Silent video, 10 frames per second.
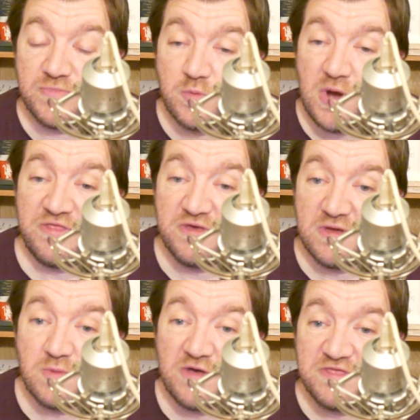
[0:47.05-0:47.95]
Whether
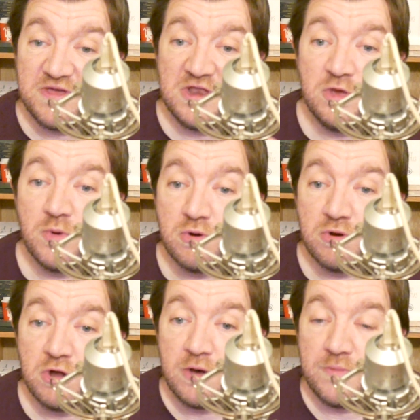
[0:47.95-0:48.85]
they knew it or
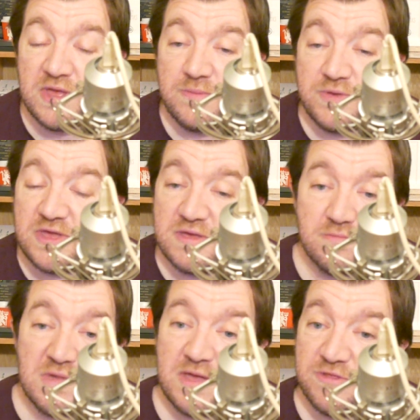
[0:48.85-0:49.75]
not, maybe
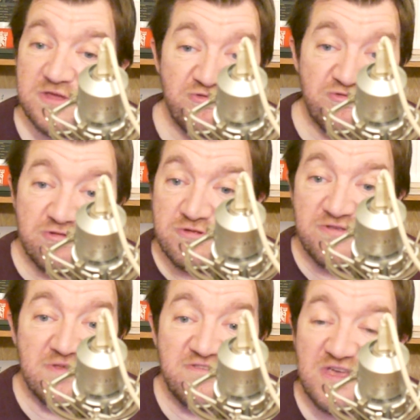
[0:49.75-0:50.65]
they just looked
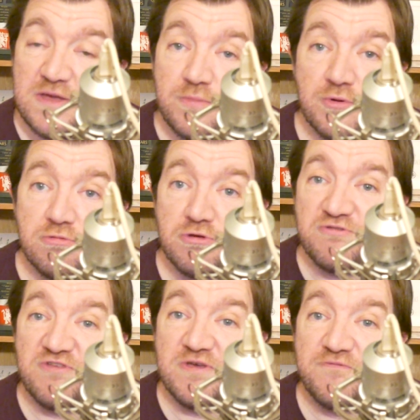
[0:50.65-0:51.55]
at the table,
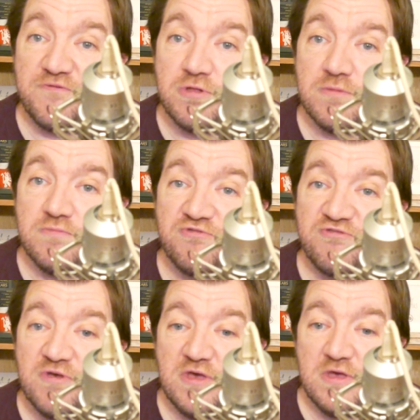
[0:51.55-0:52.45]
looked at
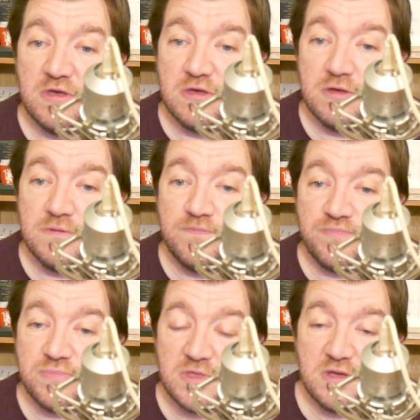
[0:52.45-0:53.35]
Fulham's
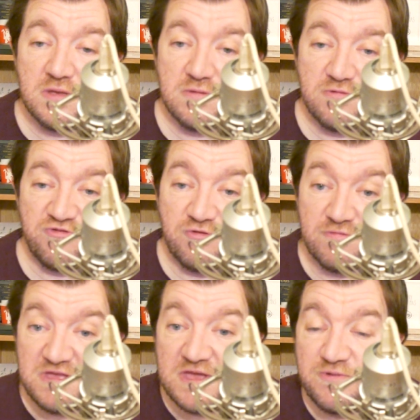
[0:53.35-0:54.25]
um, sort of
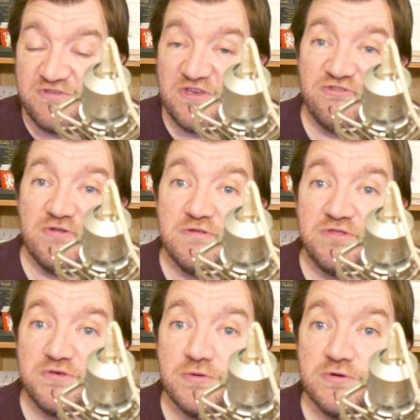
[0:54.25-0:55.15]
league position, and
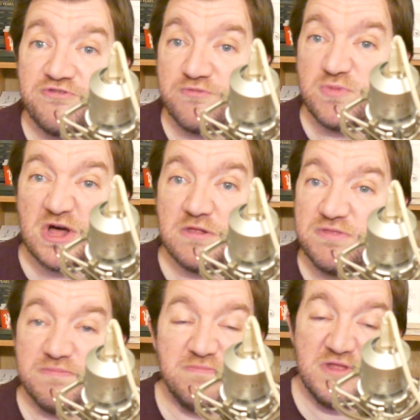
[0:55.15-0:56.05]
thought, well,
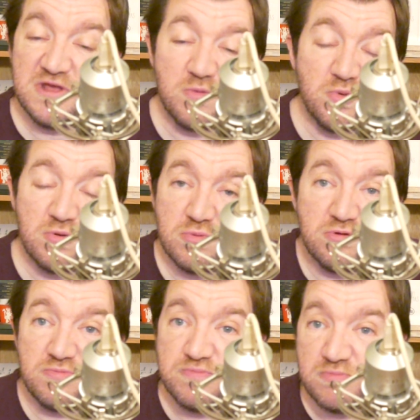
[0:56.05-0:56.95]

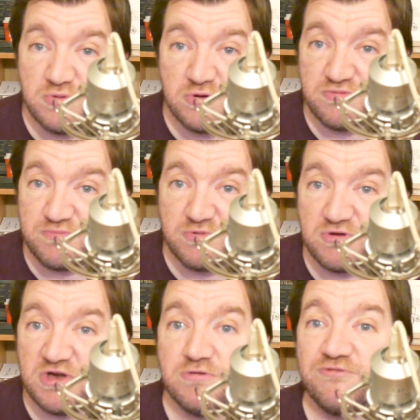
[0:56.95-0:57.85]
we'll
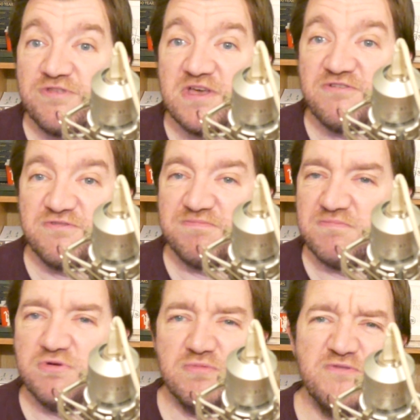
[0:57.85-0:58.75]
coast this.
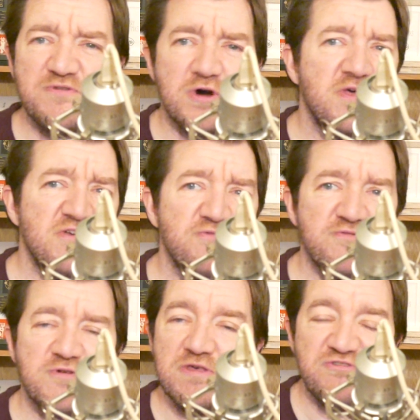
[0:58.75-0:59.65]
We've got this. We've
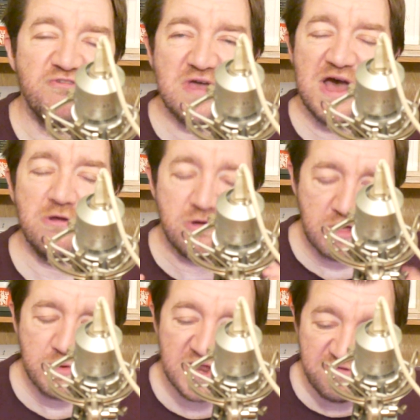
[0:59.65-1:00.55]
got this. You cannot
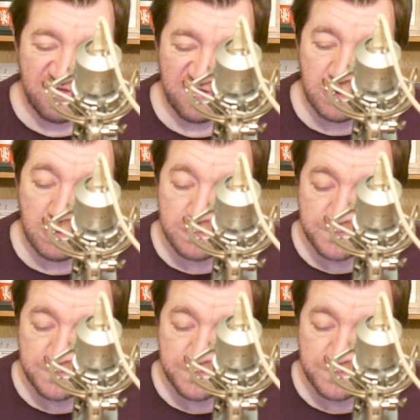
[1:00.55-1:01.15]
go into